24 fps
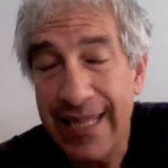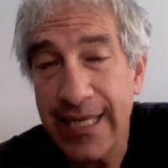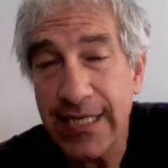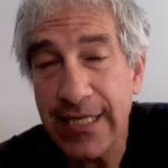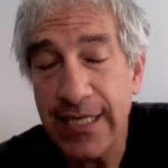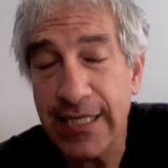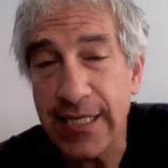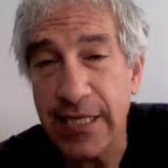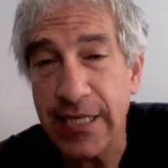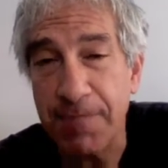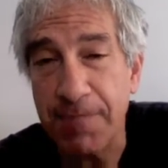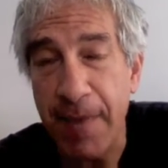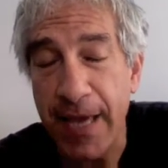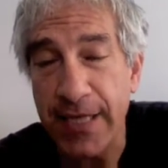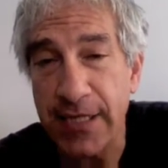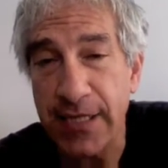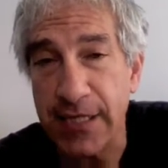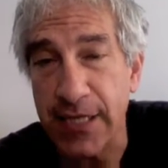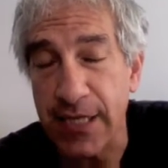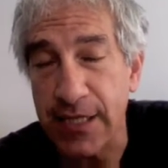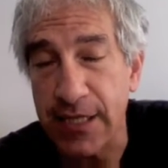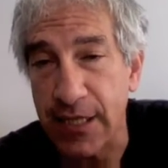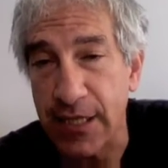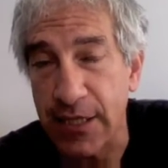This is his
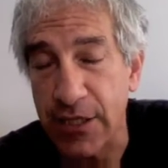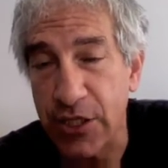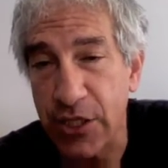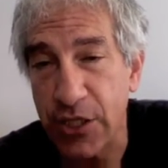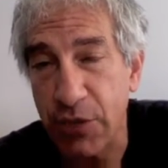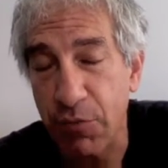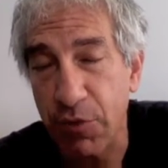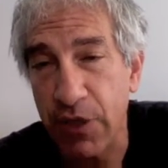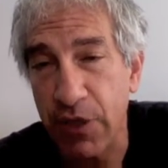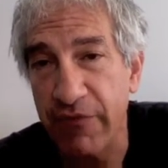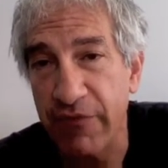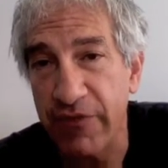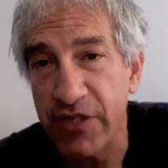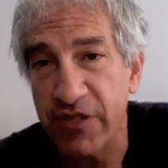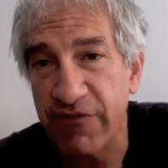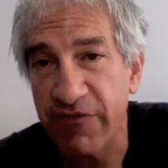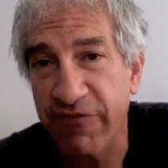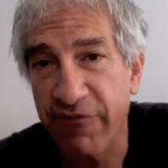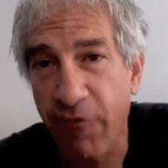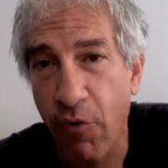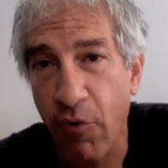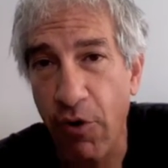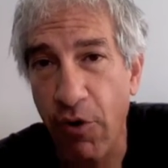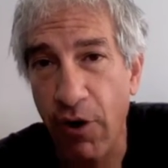best distance. 3 of his
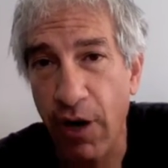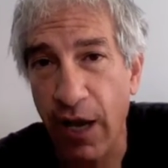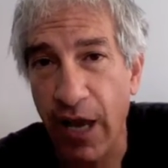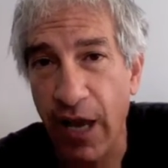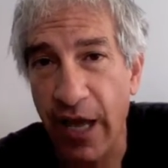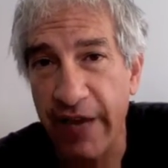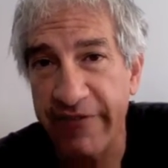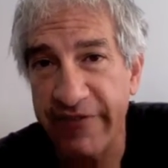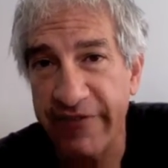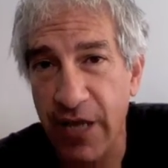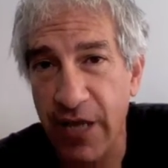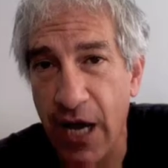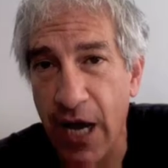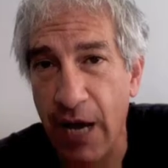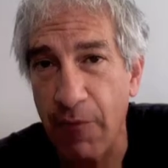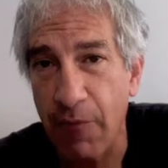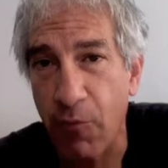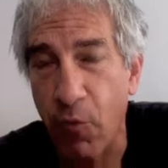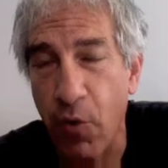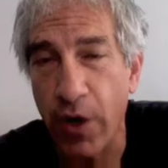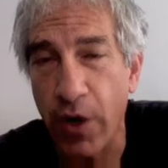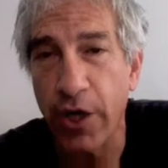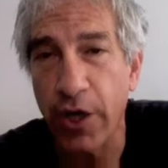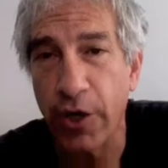4
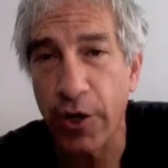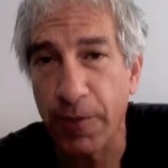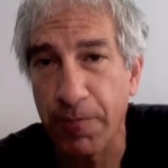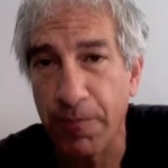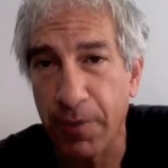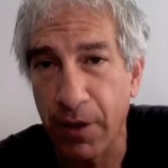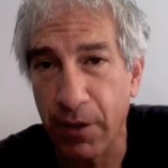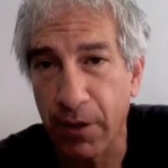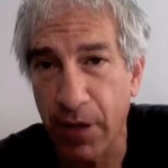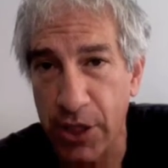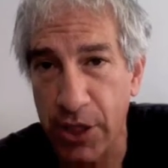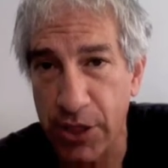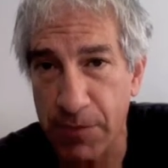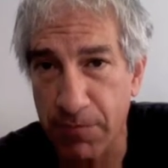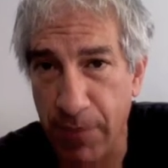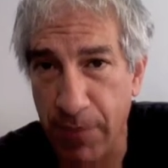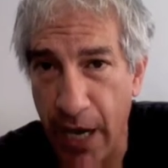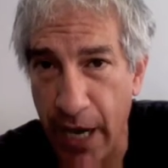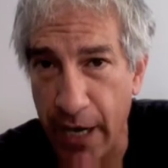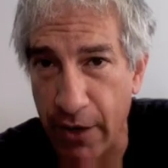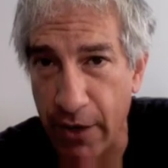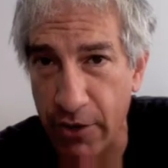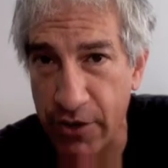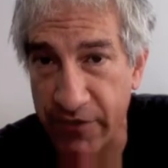lifetime 100-plus
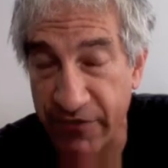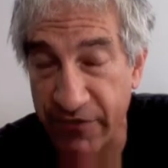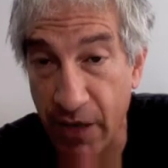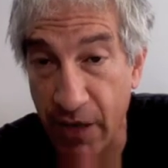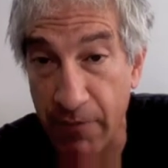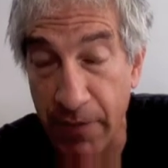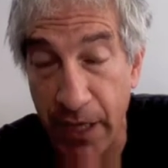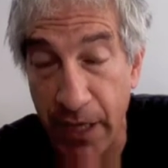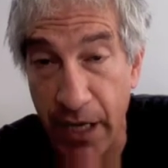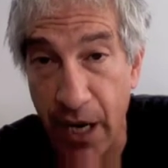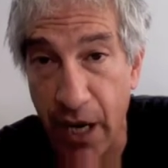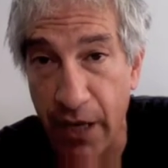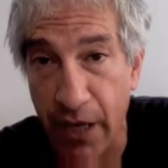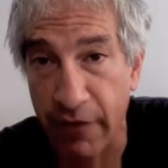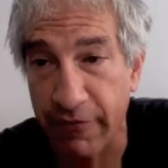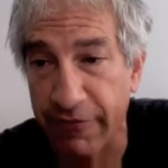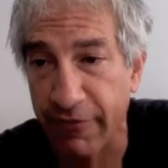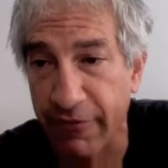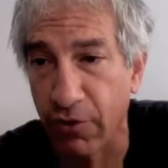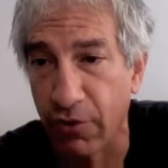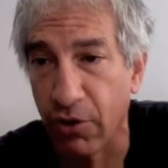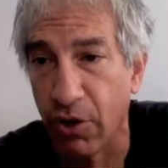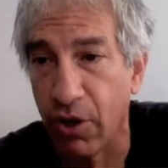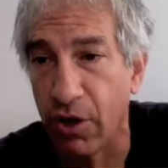buyers have come at 9
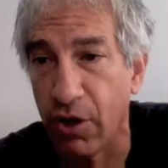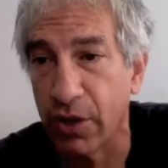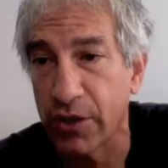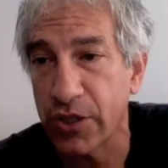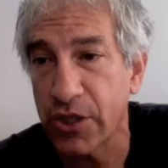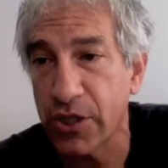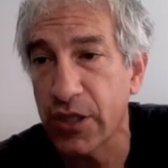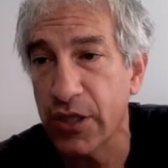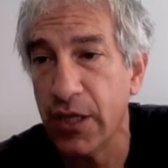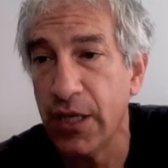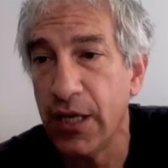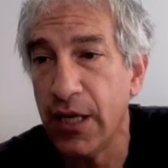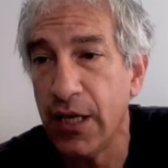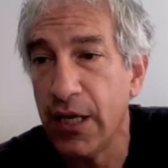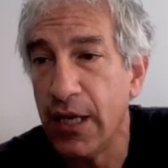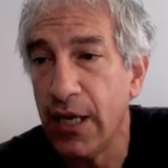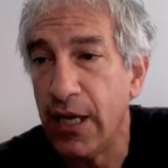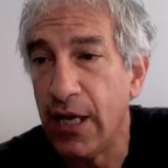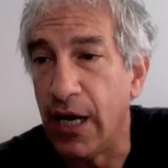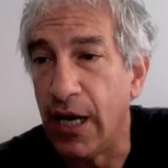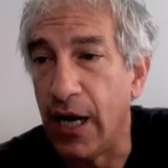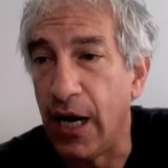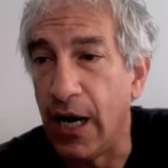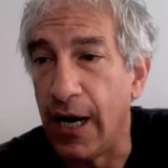furlongs.
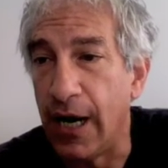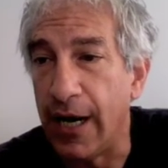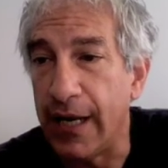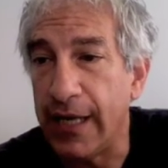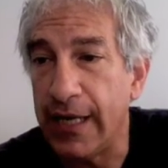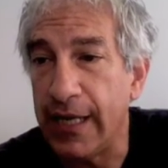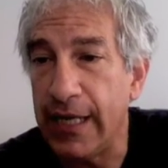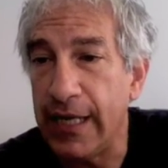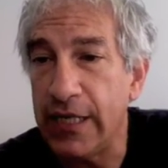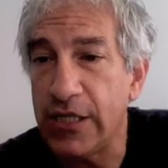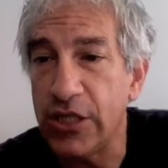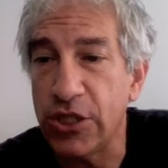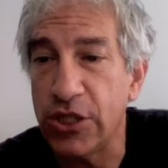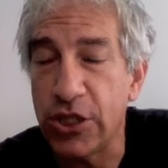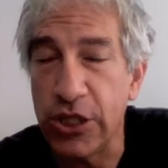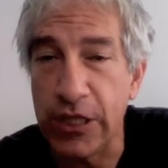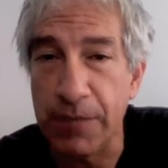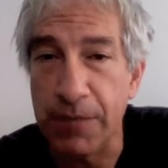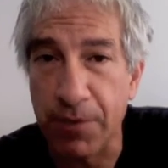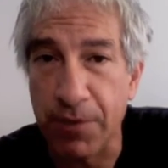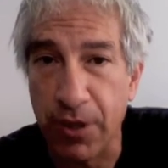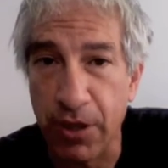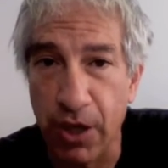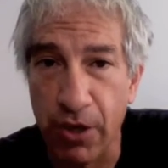He's a
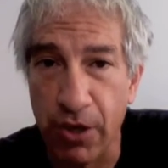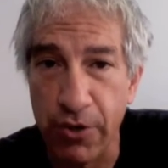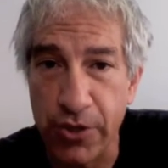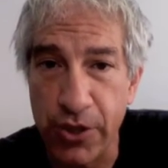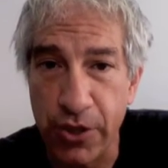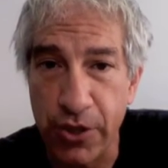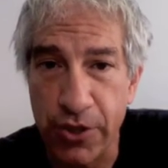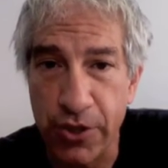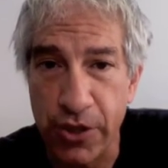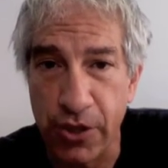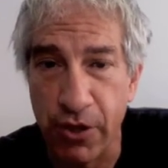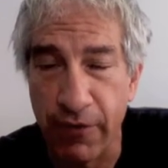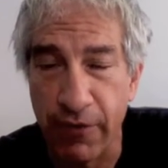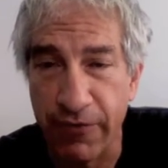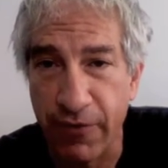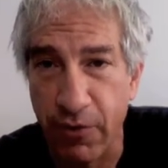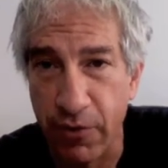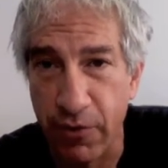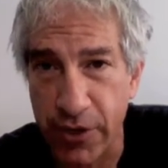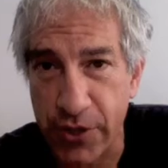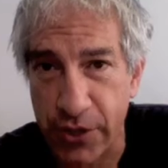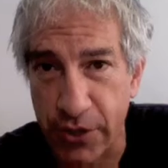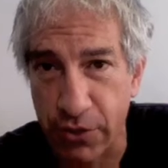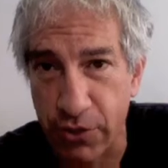deep closer, so of
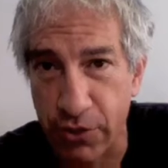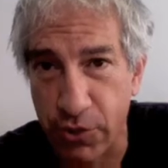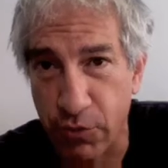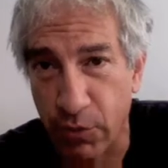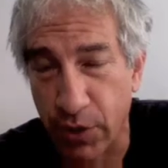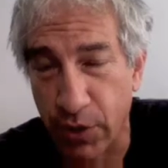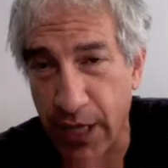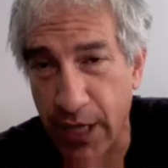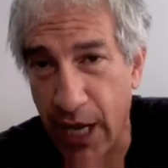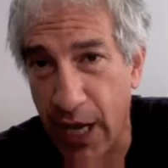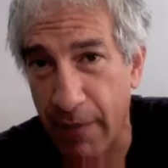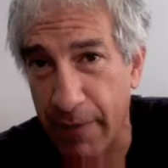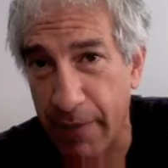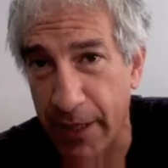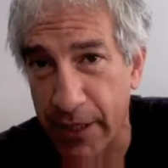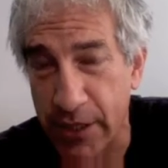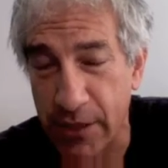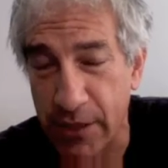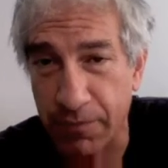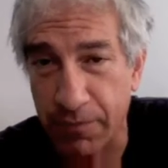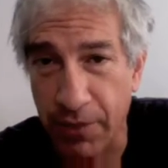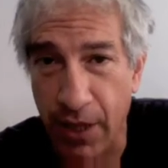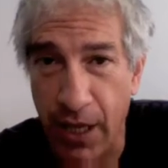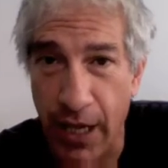course the usual
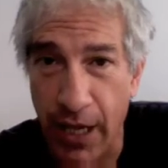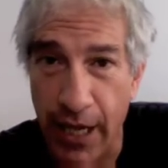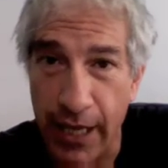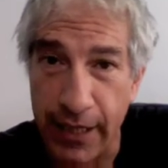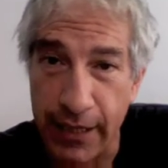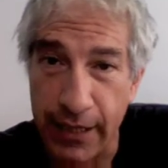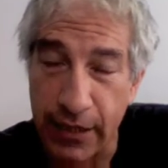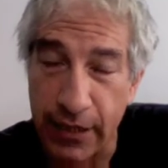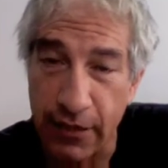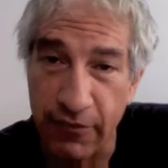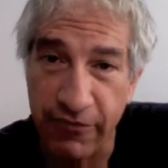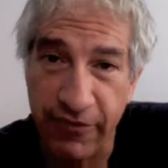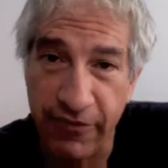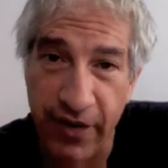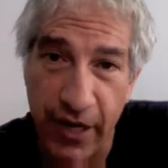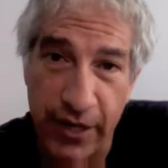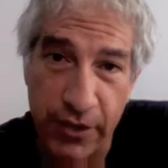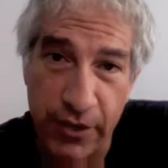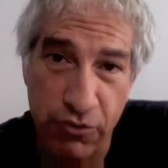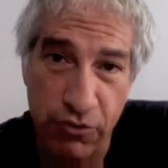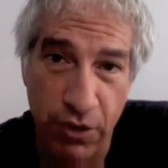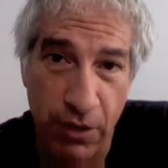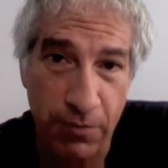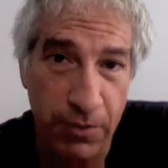comments apply. He can
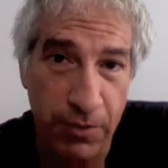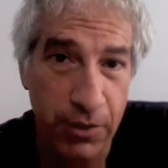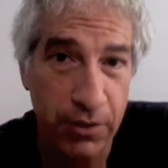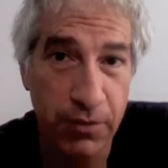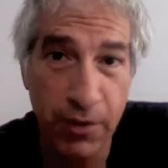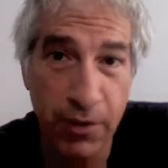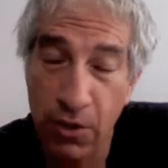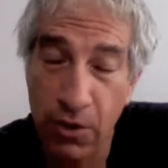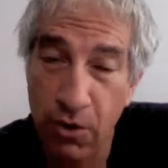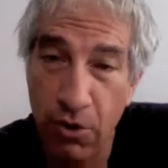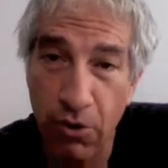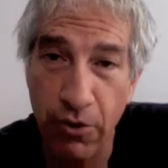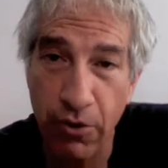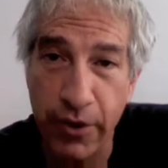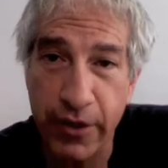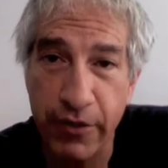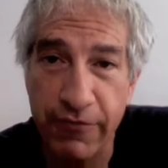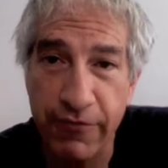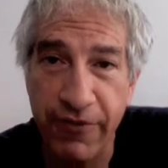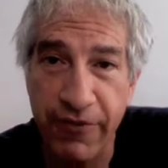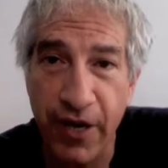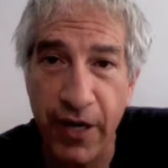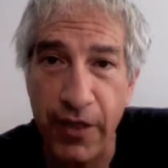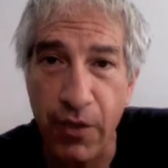find trouble, or he
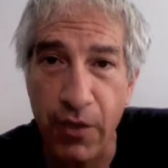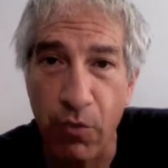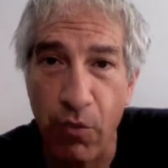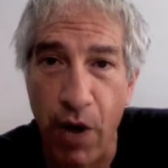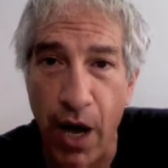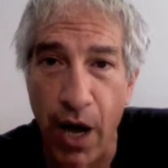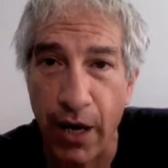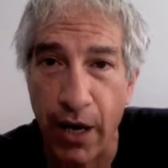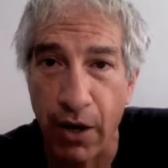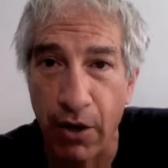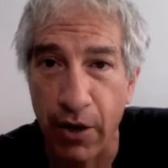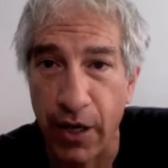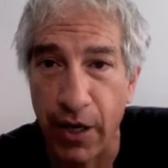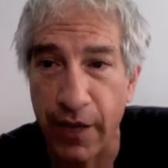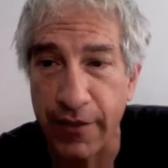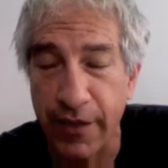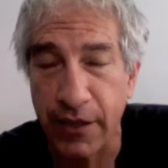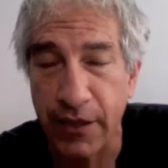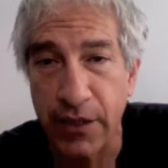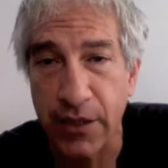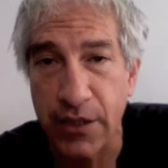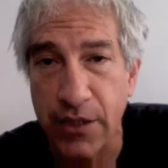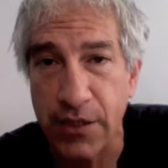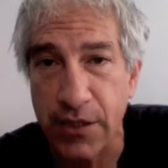could find the wire, and I
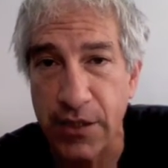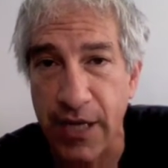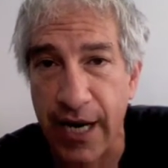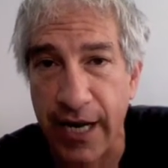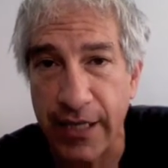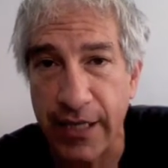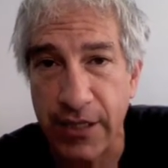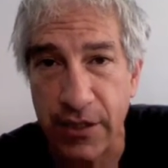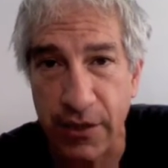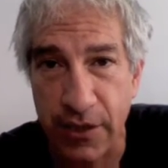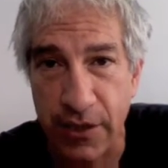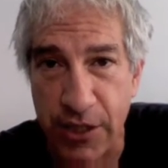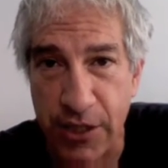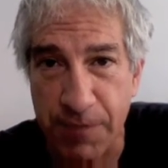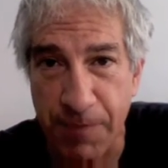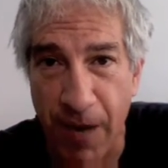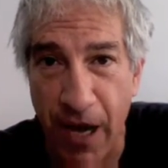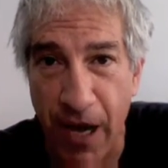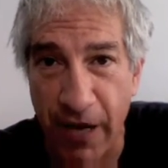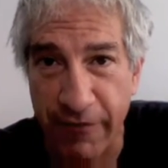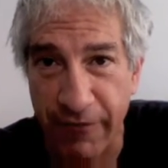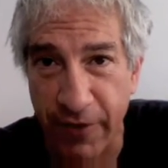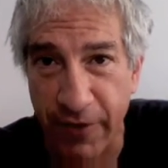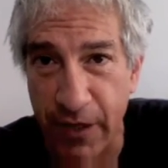think this is an excellent
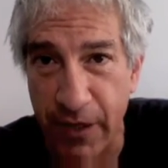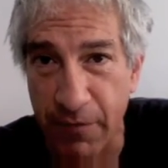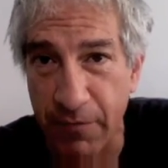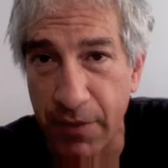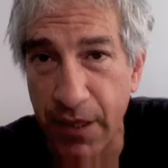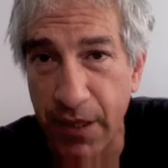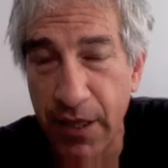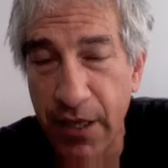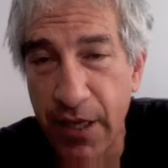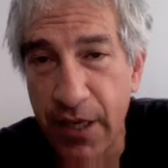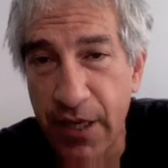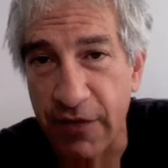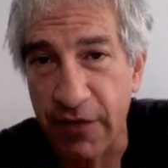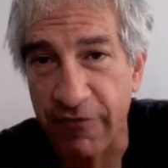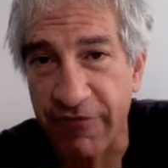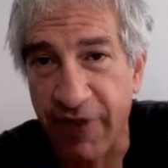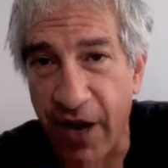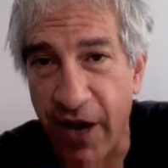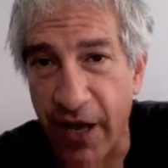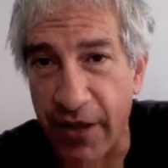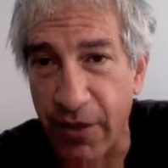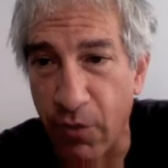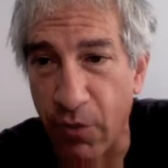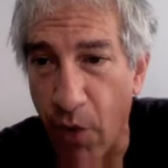spot for him to
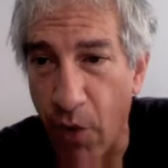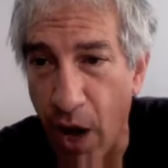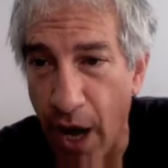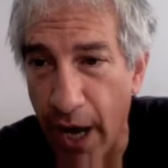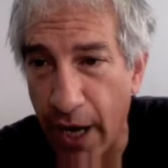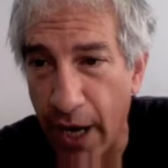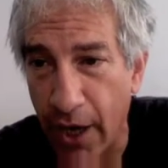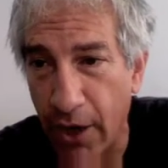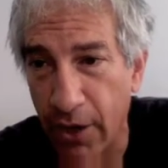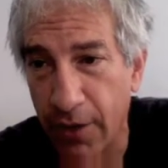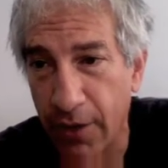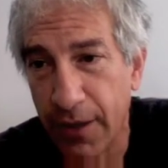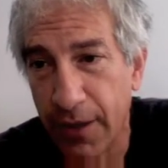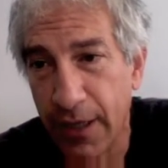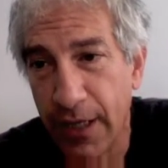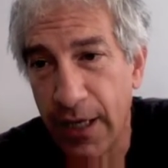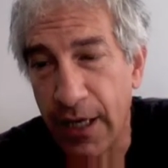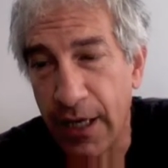find the wire.